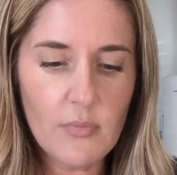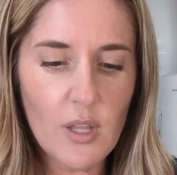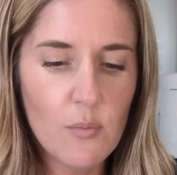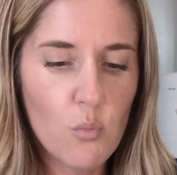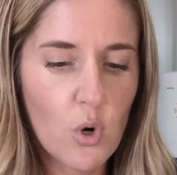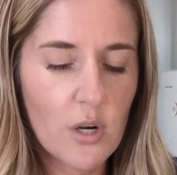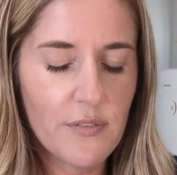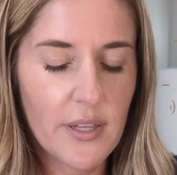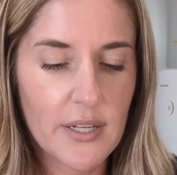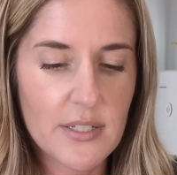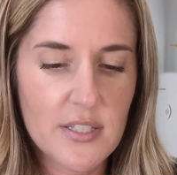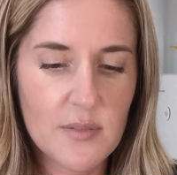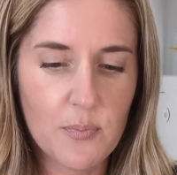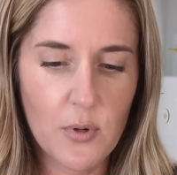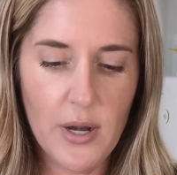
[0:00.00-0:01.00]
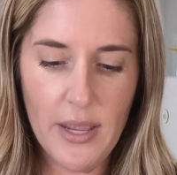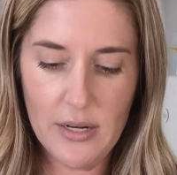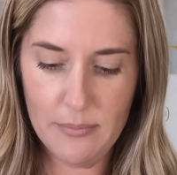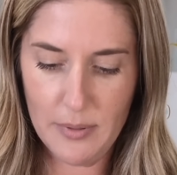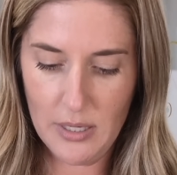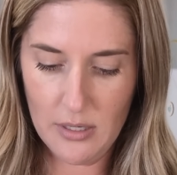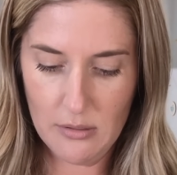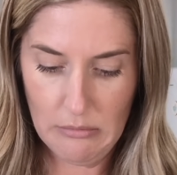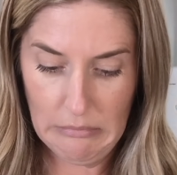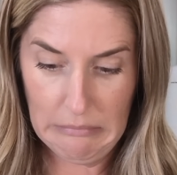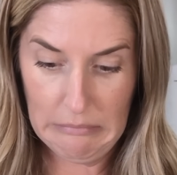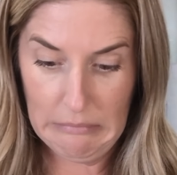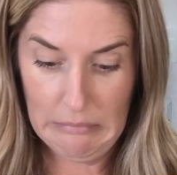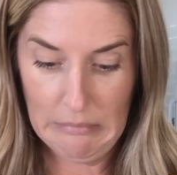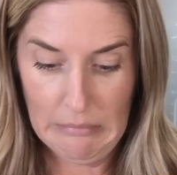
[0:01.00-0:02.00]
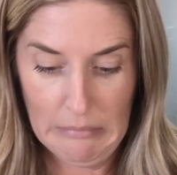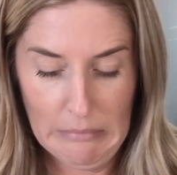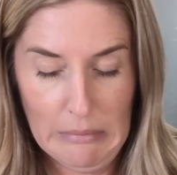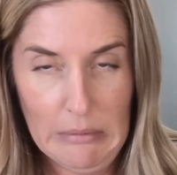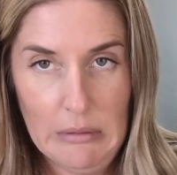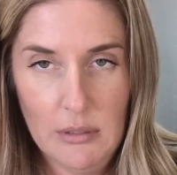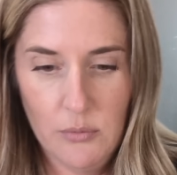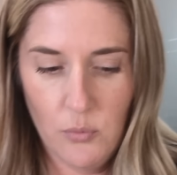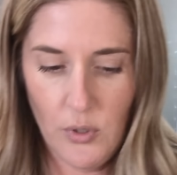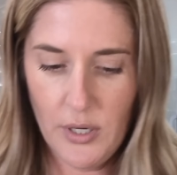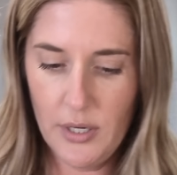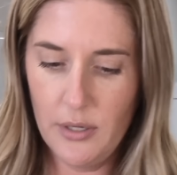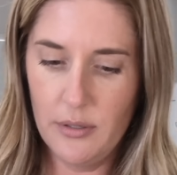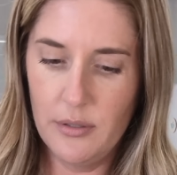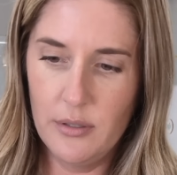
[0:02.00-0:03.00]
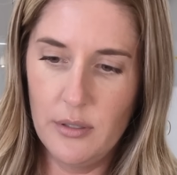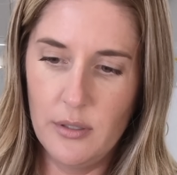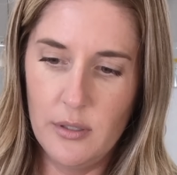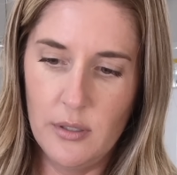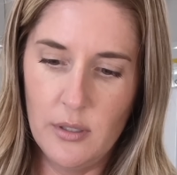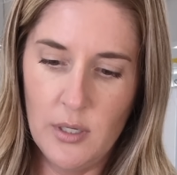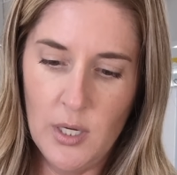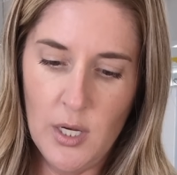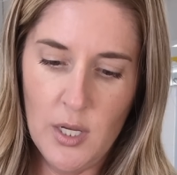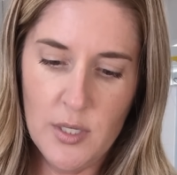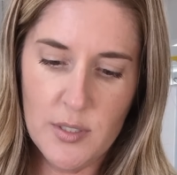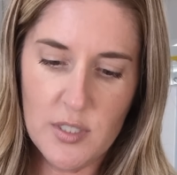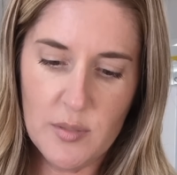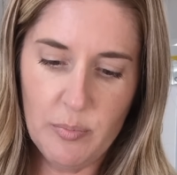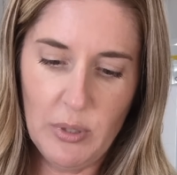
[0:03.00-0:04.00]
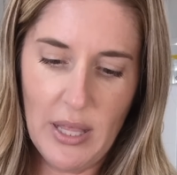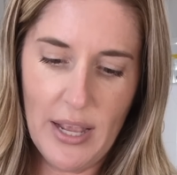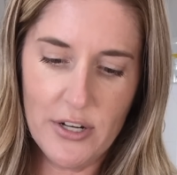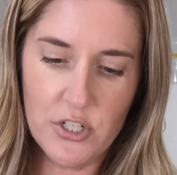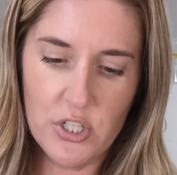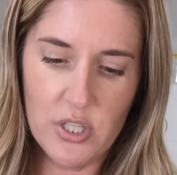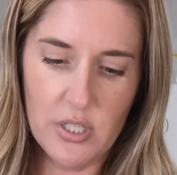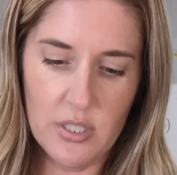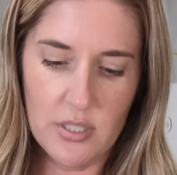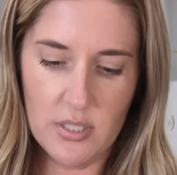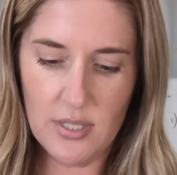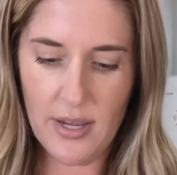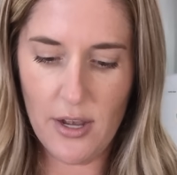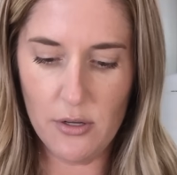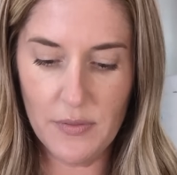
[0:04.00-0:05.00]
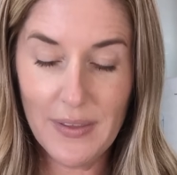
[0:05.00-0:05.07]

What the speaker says: more of like a spread, but we're gonna splash this out.